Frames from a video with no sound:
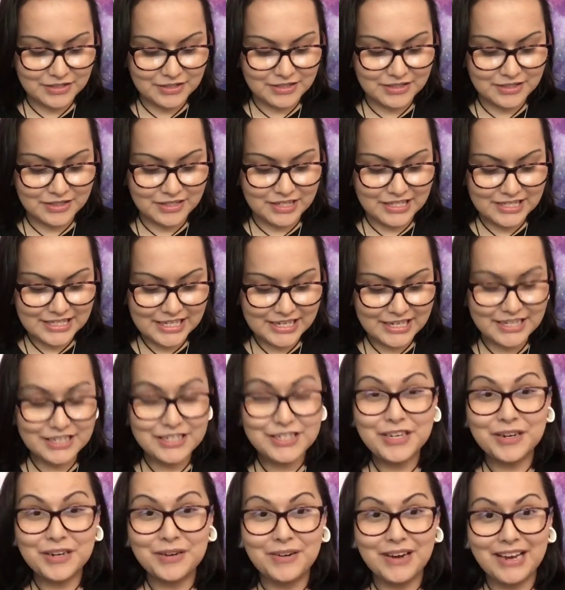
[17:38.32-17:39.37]
the second
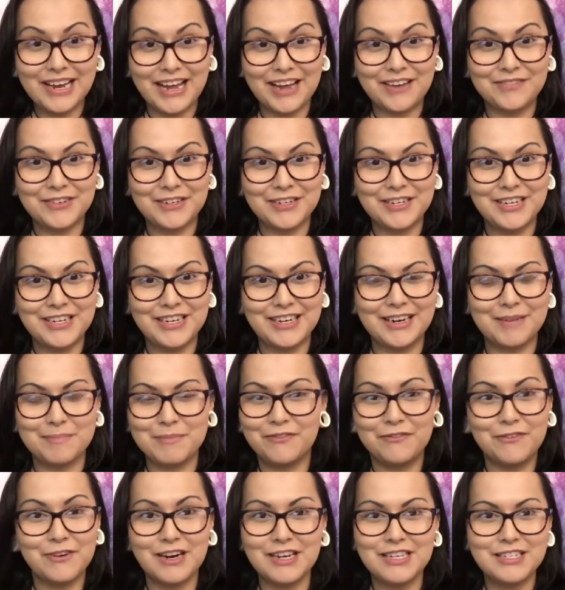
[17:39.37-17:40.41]
don't I have on here,
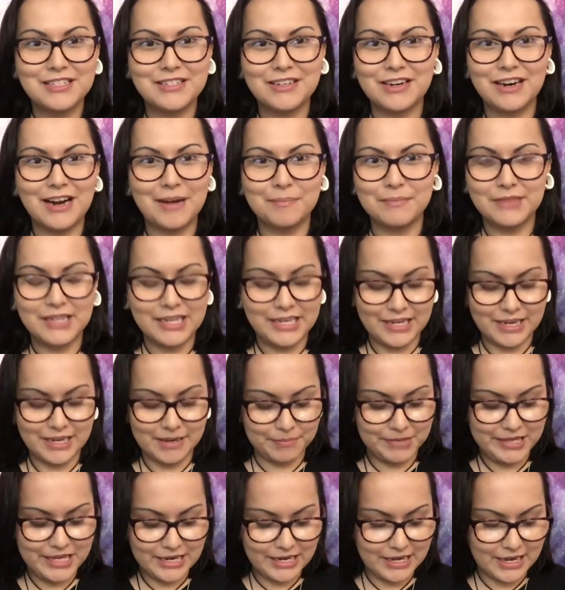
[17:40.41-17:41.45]
before I start, I'm
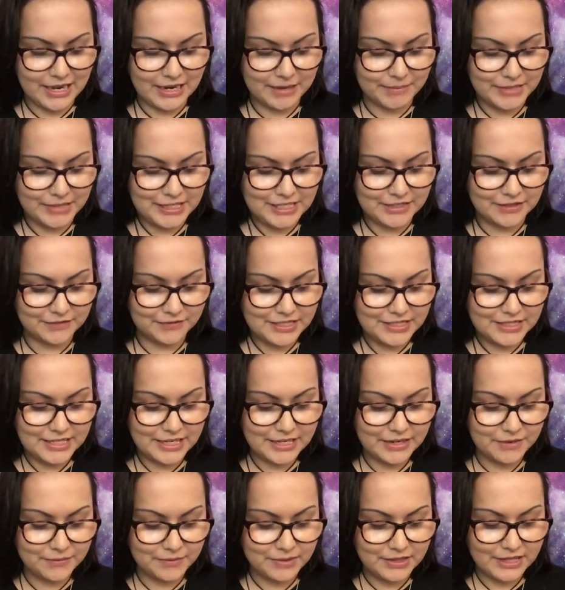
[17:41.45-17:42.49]
getting ahead of myself. The
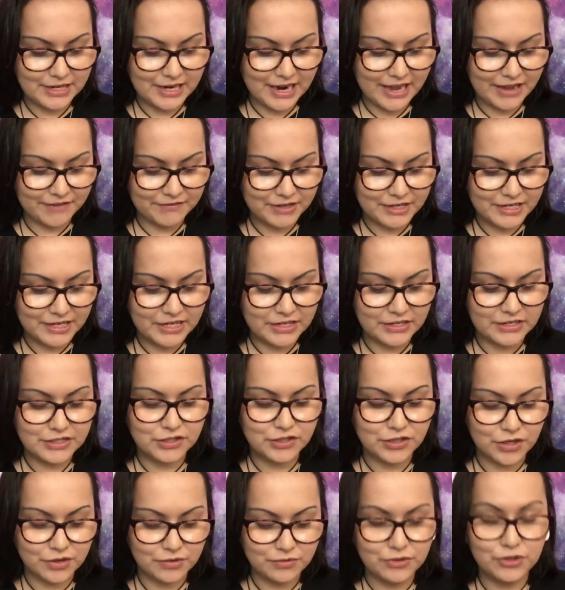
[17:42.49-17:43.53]
second one that I have on here is
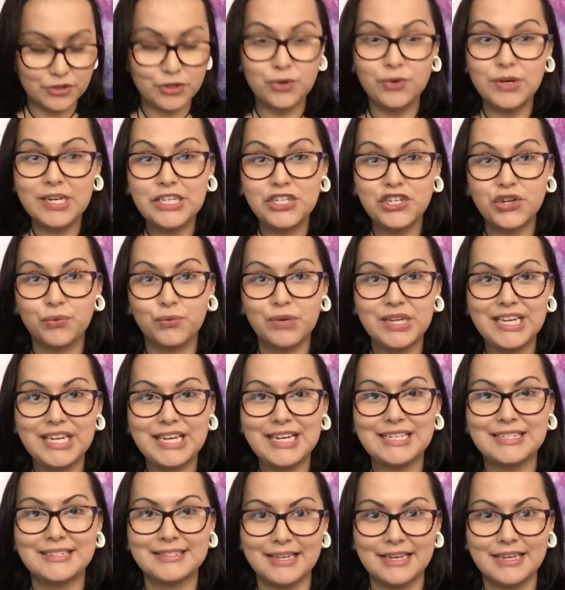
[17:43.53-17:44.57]
don't treat your
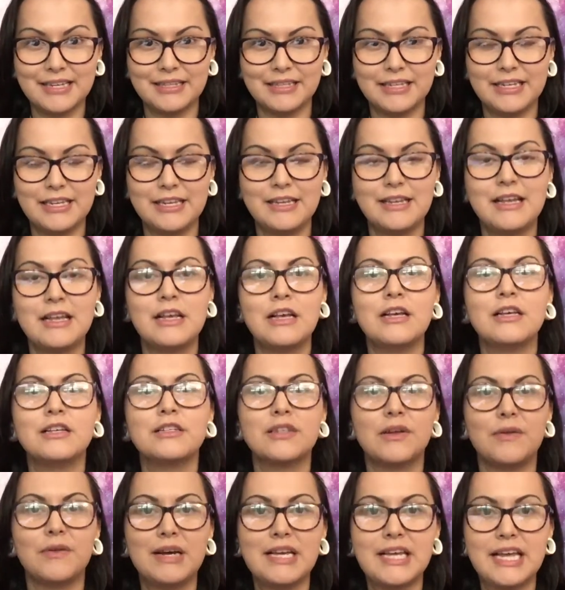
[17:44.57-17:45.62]
readings lightly.
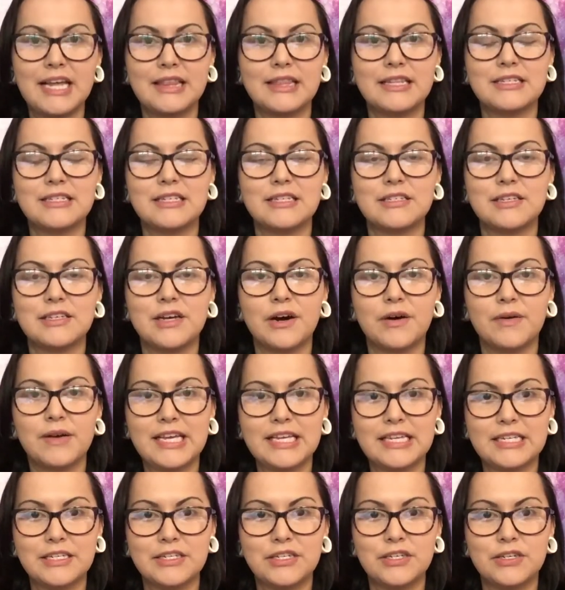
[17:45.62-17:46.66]
So again, this is going
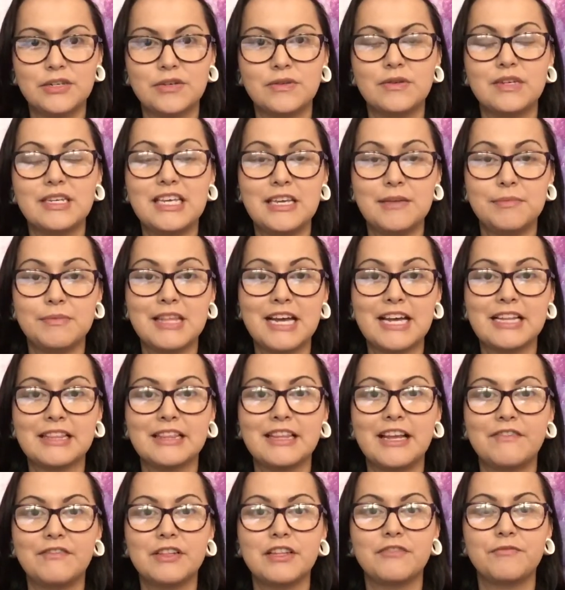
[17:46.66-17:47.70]
into keep that
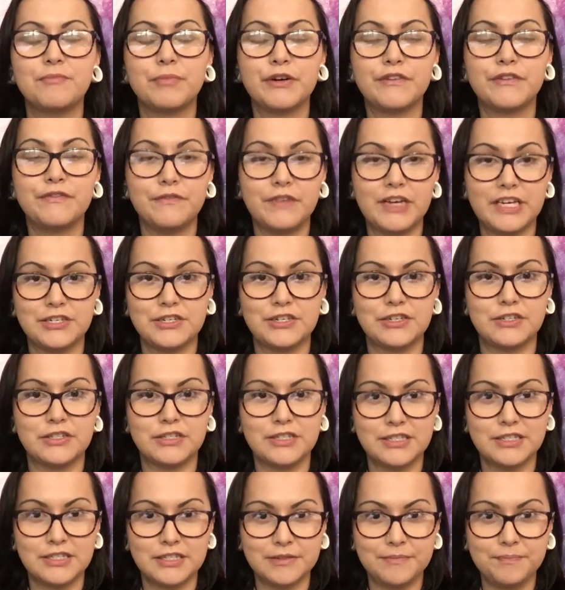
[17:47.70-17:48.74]
level of
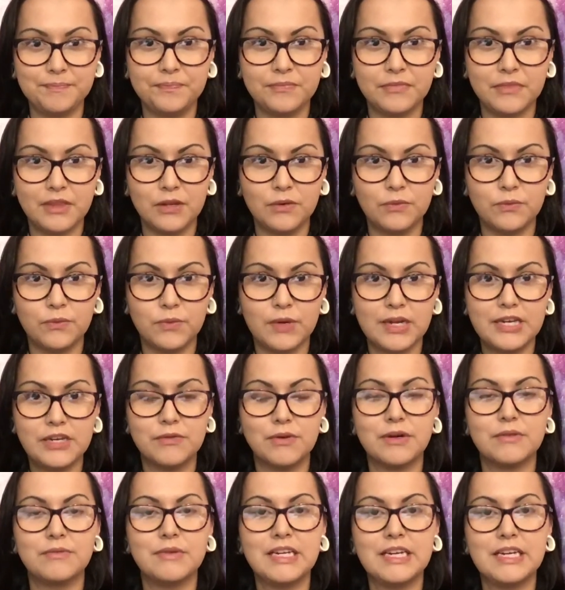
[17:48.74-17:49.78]
professionalism when you
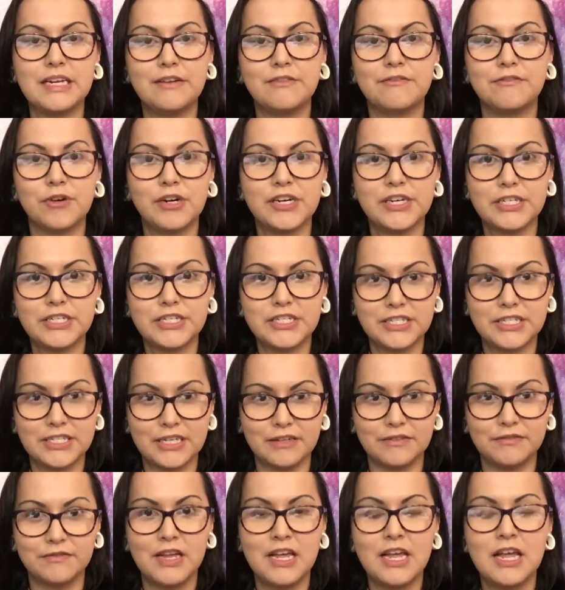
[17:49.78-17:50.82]
are reading for yourself.